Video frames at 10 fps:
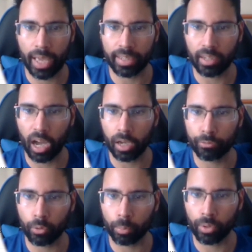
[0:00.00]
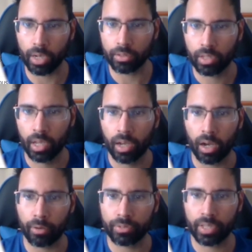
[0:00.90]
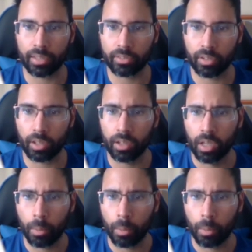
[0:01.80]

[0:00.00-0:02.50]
heading higher for the price of Tesla.